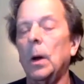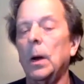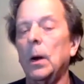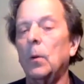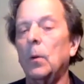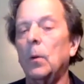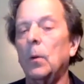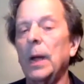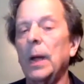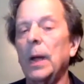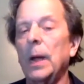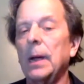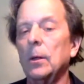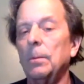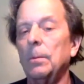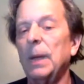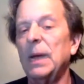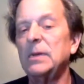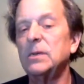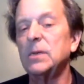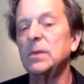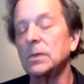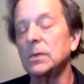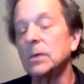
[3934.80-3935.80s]
regular
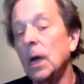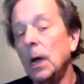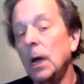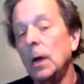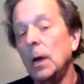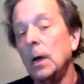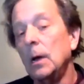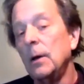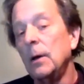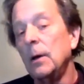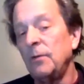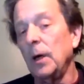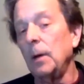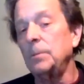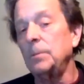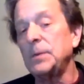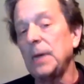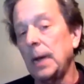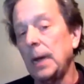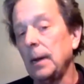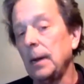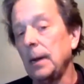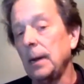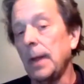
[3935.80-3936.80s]
basis.
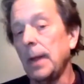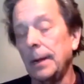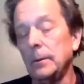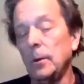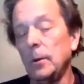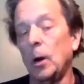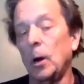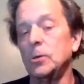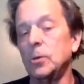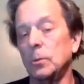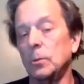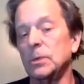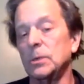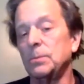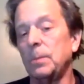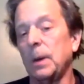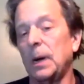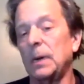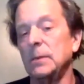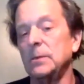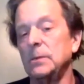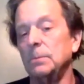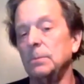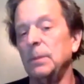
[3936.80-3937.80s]
Phillips had a lot larger
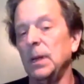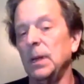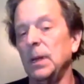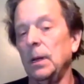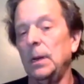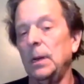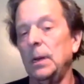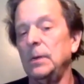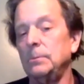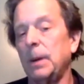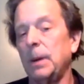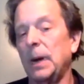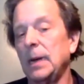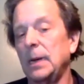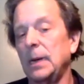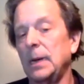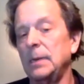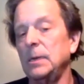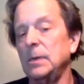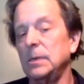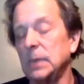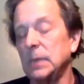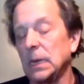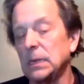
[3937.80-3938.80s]
responsibilities by
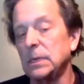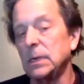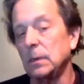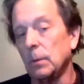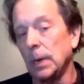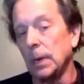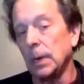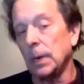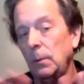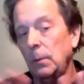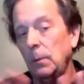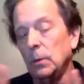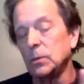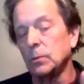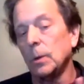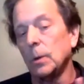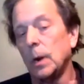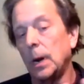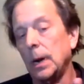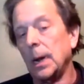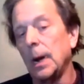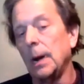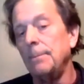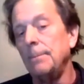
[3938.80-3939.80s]
1963. He was
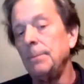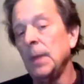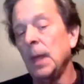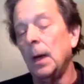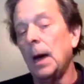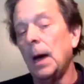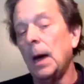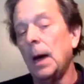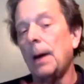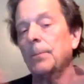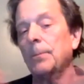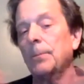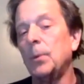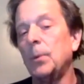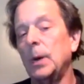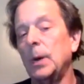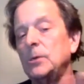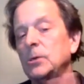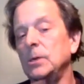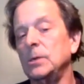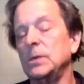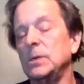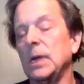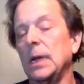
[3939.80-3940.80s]
running
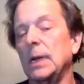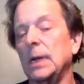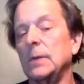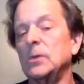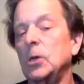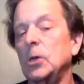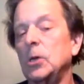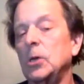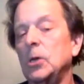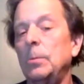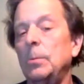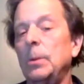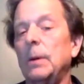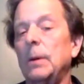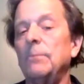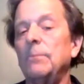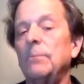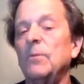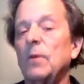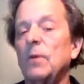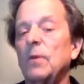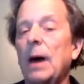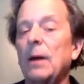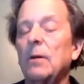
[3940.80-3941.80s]
operations against Cuba
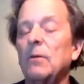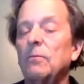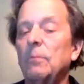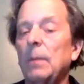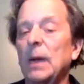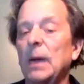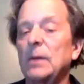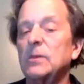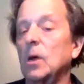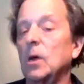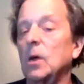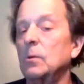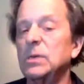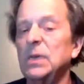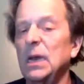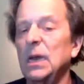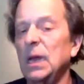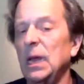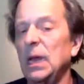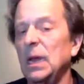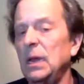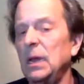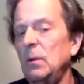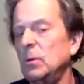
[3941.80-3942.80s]
out of Mexico
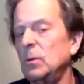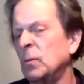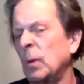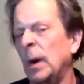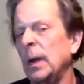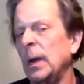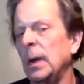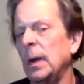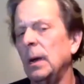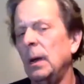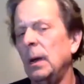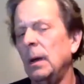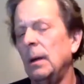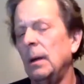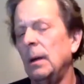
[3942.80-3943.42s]
City, and he was running,